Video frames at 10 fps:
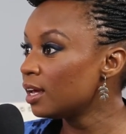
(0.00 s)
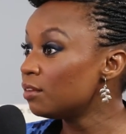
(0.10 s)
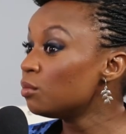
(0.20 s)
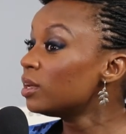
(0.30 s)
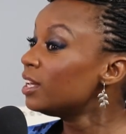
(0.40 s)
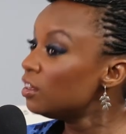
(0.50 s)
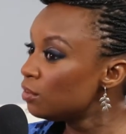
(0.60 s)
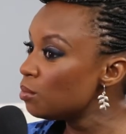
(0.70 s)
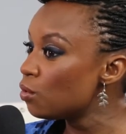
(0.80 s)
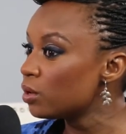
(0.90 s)
and
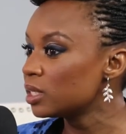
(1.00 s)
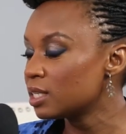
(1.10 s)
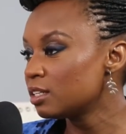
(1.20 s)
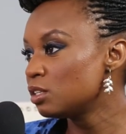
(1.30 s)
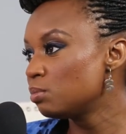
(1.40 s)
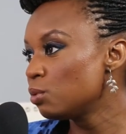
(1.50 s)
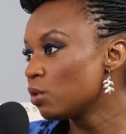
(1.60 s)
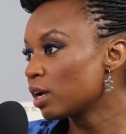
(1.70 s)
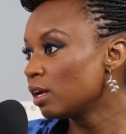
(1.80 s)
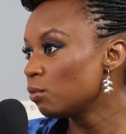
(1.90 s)
even more excited to be
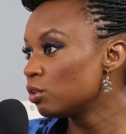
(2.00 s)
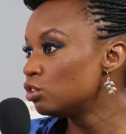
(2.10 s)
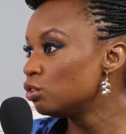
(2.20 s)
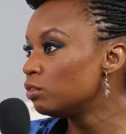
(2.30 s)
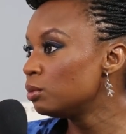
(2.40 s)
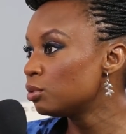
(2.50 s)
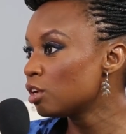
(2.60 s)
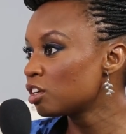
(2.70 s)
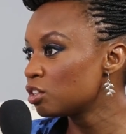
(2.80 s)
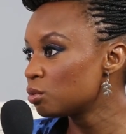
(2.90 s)
working with JuVee
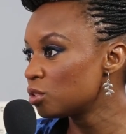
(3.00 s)
Productions,